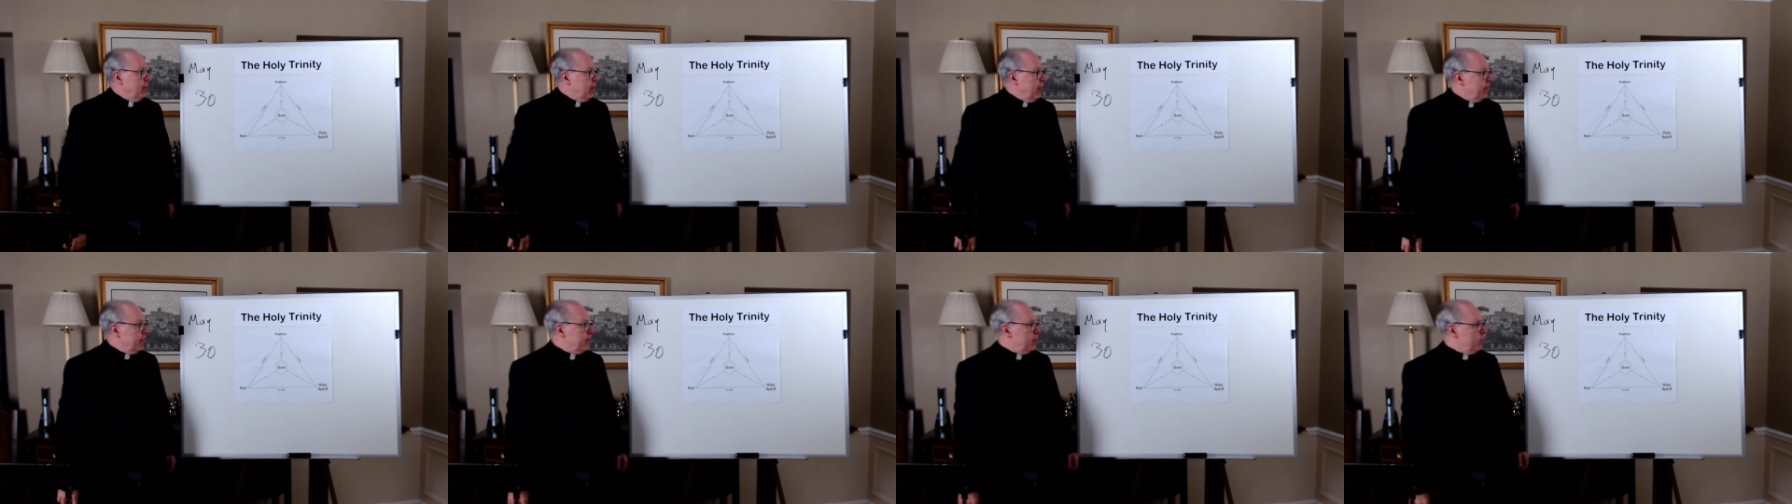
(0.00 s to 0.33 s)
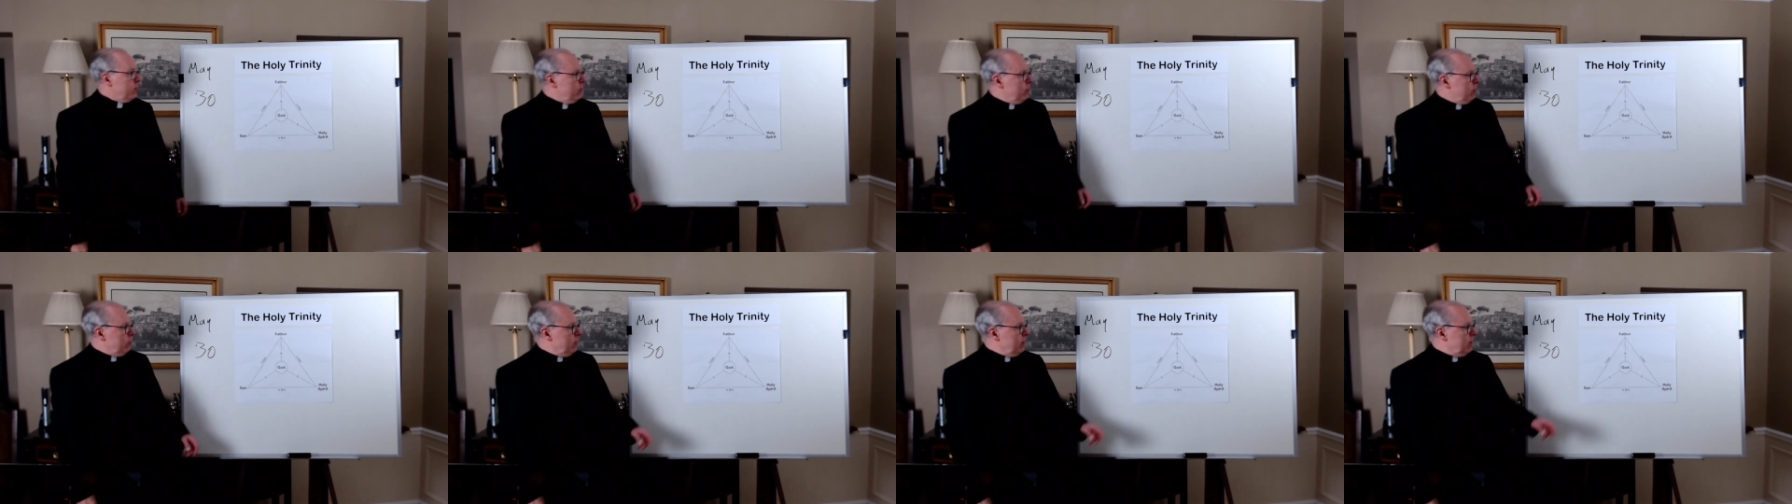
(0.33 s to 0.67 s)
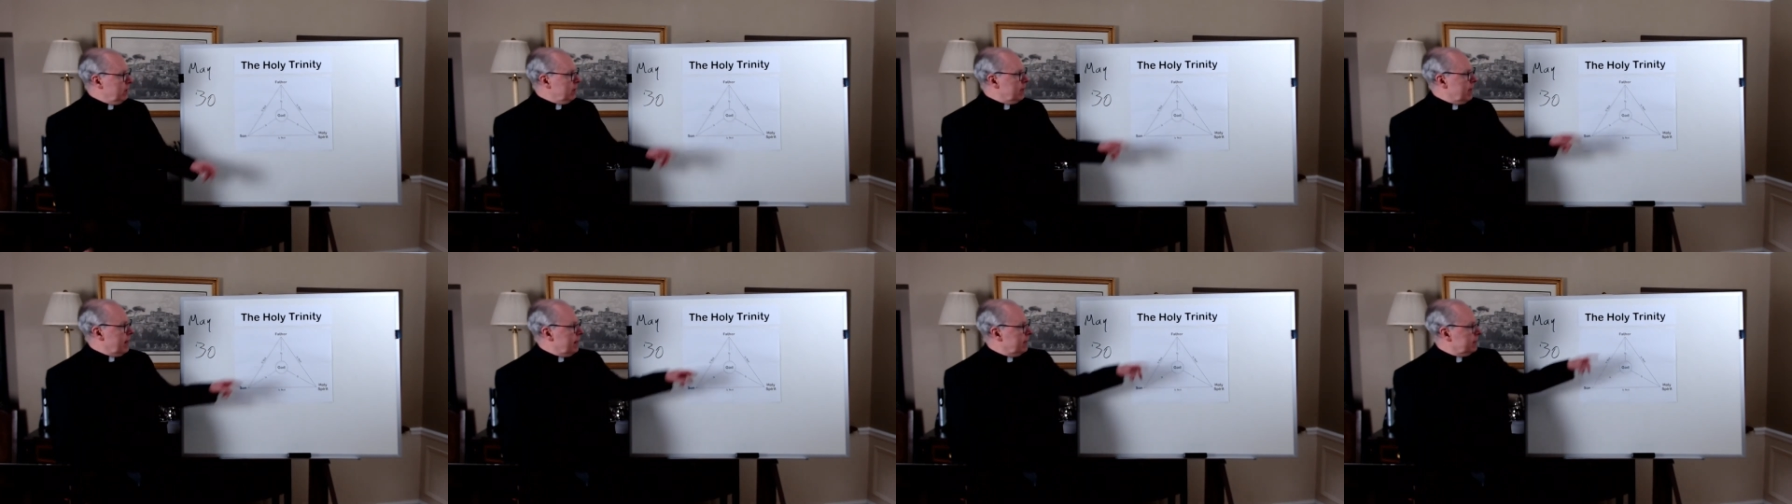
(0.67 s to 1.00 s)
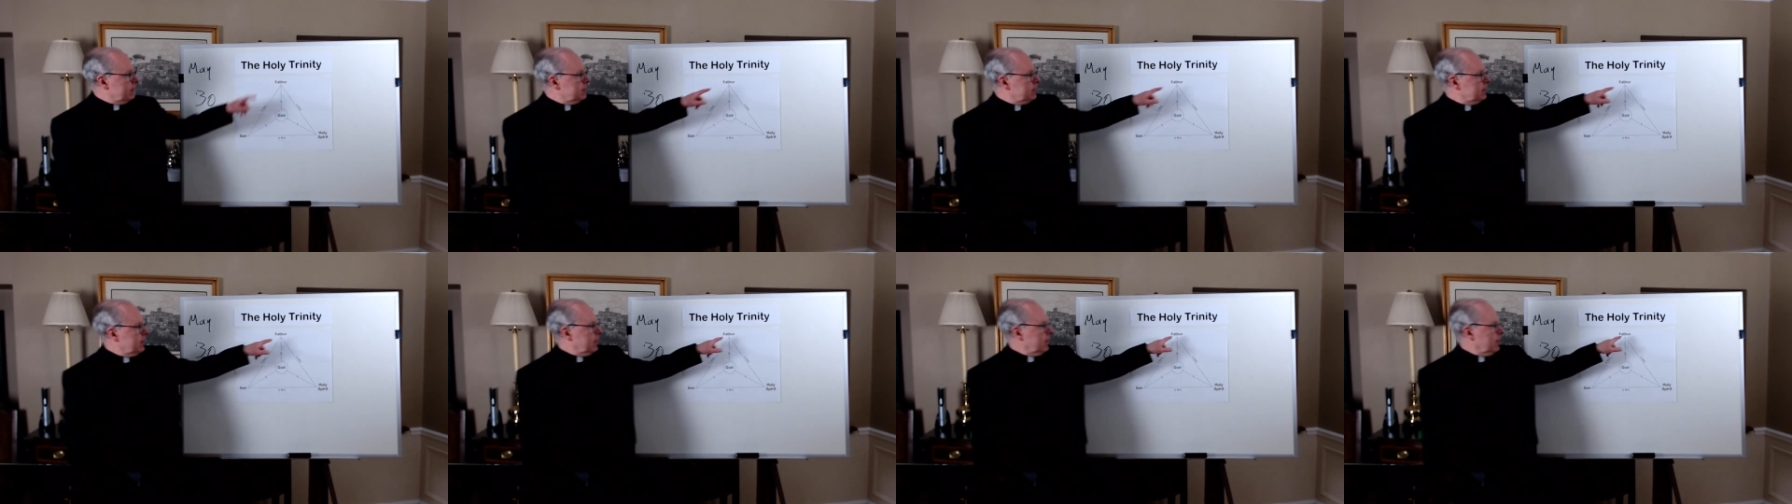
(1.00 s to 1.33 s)
And then we
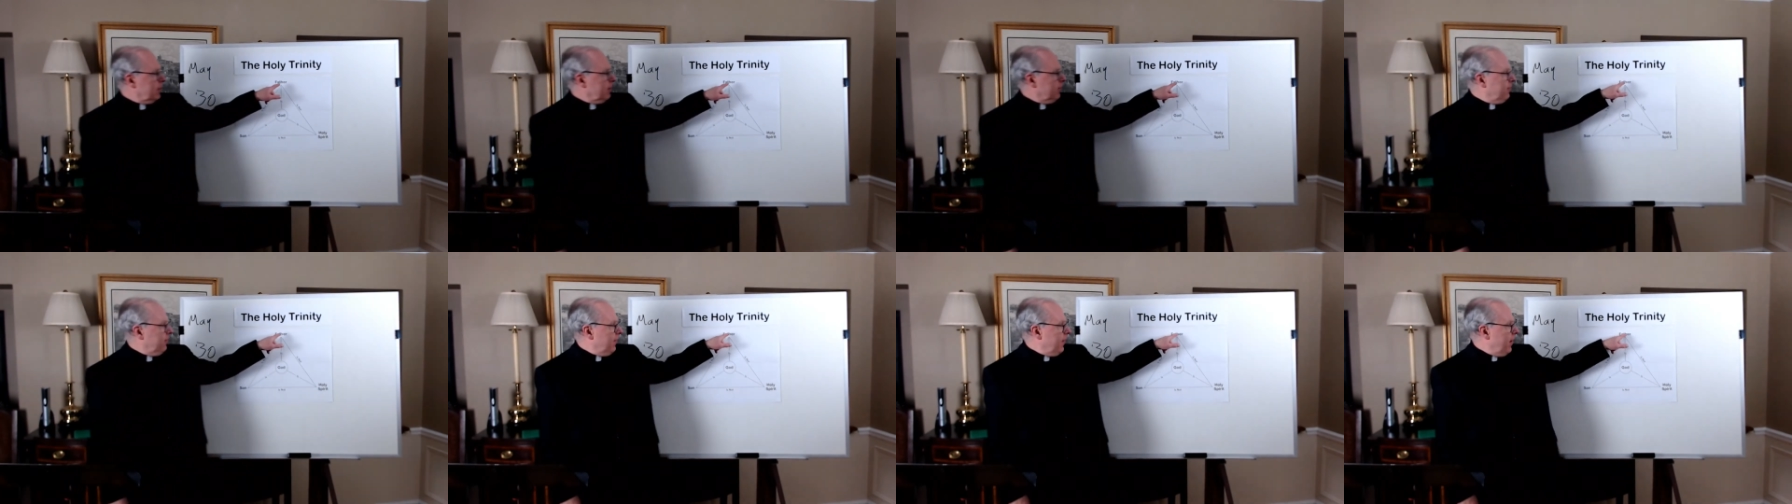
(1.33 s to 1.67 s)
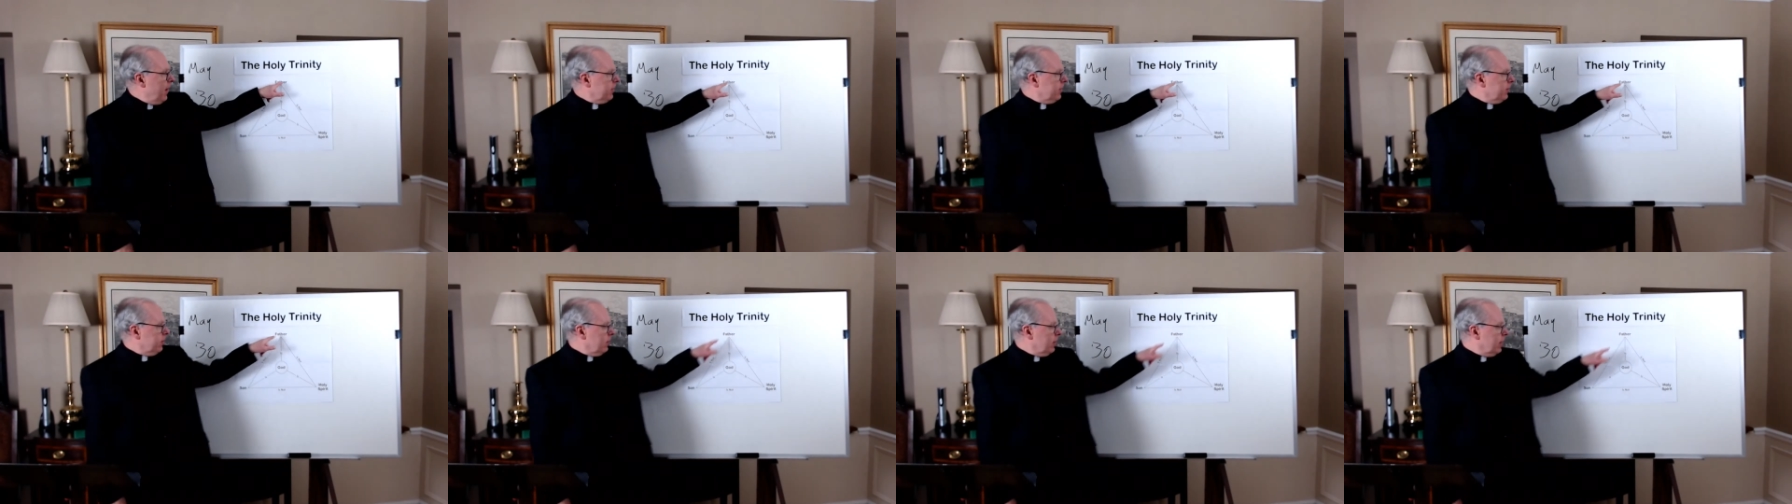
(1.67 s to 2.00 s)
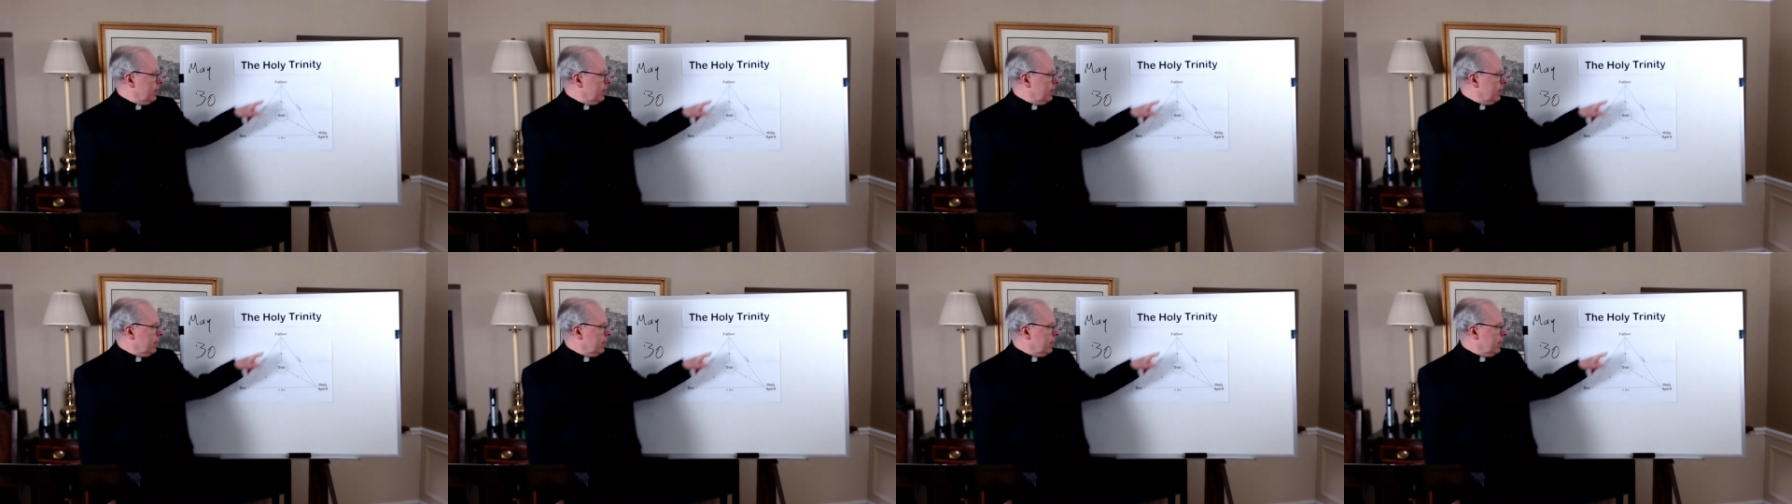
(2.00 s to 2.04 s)
realize that the Father